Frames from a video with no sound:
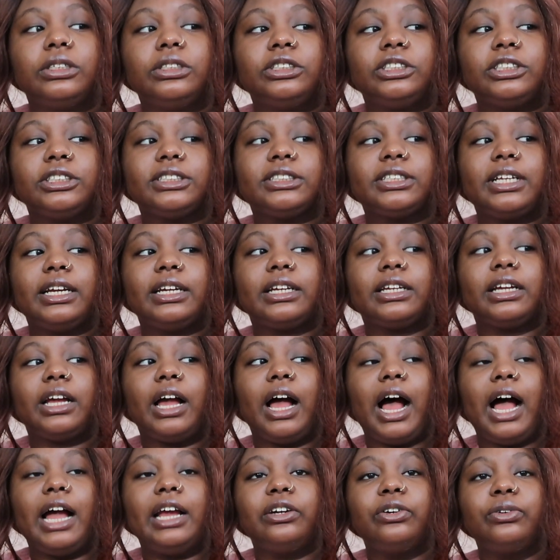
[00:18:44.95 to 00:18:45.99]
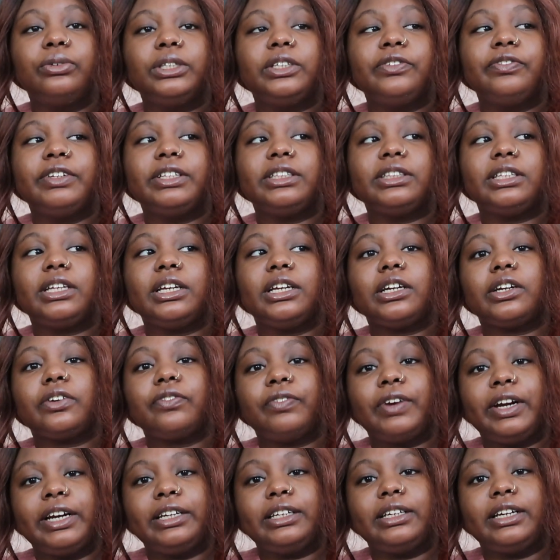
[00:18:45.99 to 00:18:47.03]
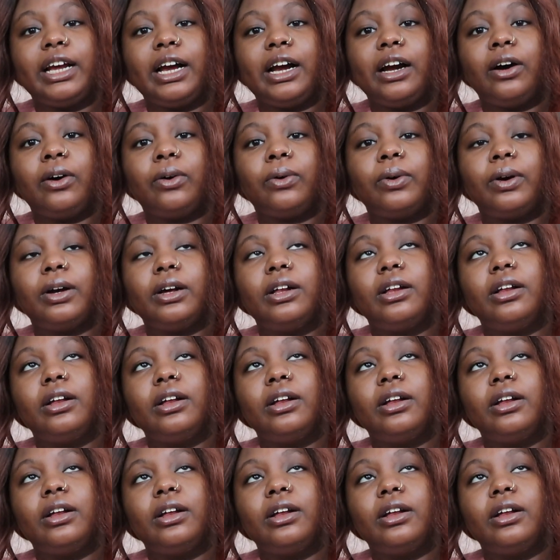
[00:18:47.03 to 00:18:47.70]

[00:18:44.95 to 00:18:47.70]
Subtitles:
Just like, I don't even think right now